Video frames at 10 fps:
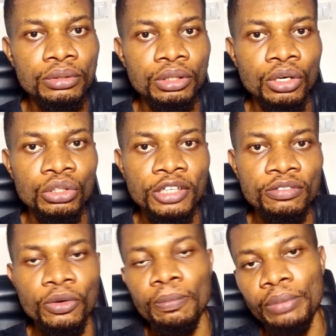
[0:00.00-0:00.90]
the
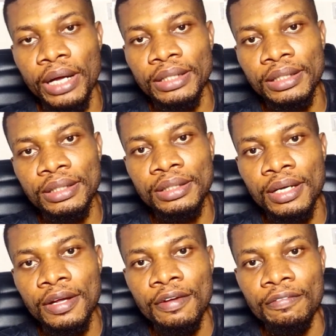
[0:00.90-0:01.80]
concept of branding
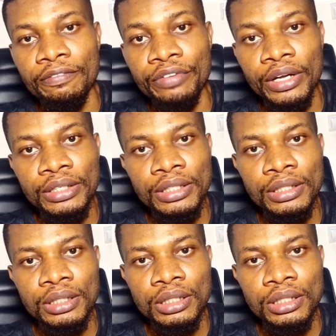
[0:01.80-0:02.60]
very